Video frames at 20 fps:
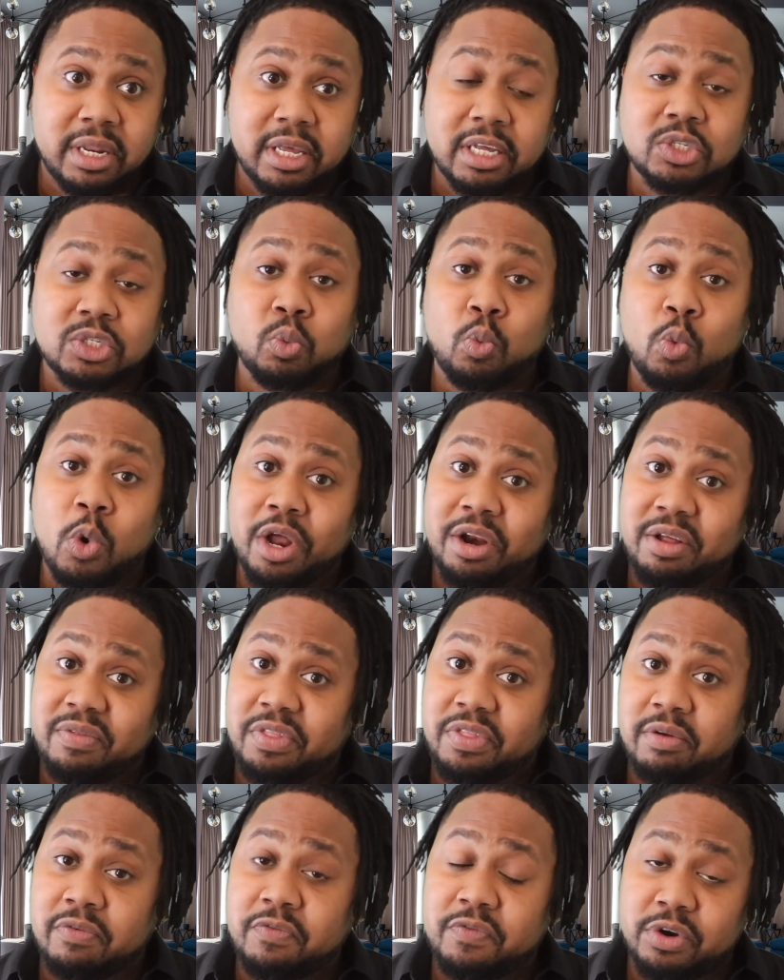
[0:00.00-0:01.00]
is one of
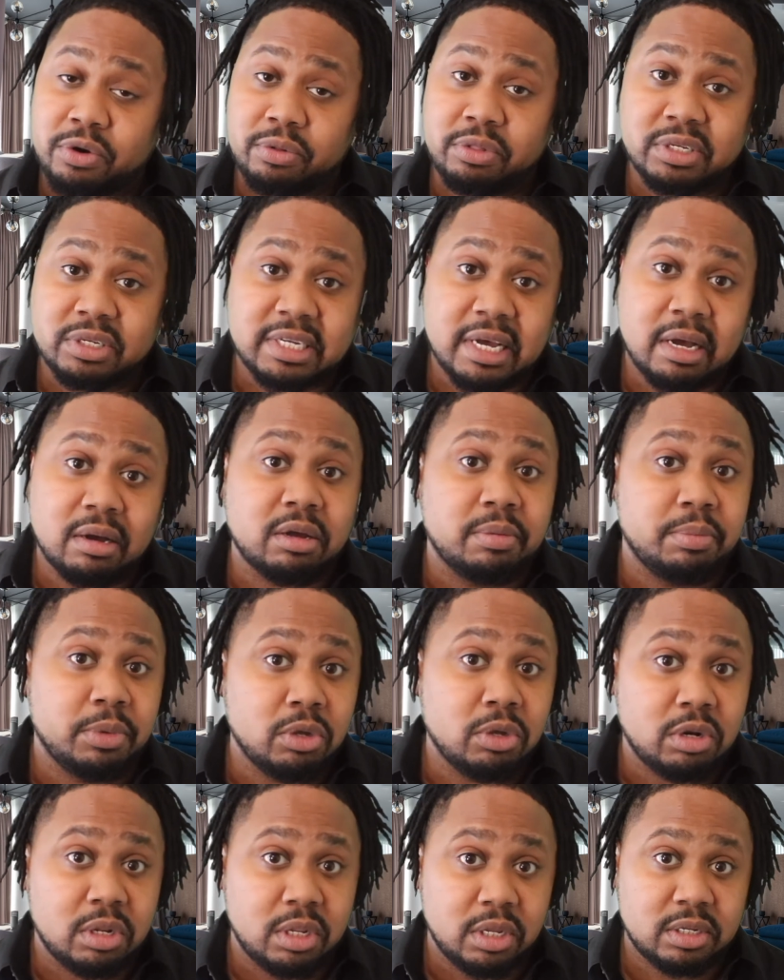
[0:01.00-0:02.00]
the furthest out
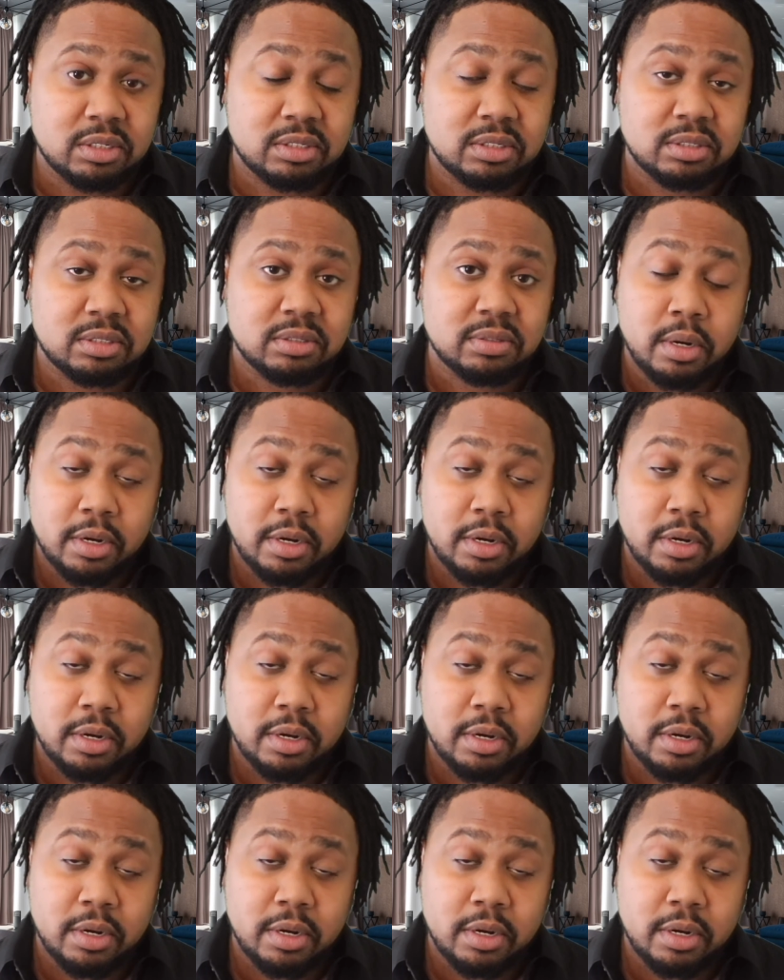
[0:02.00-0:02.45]
communities.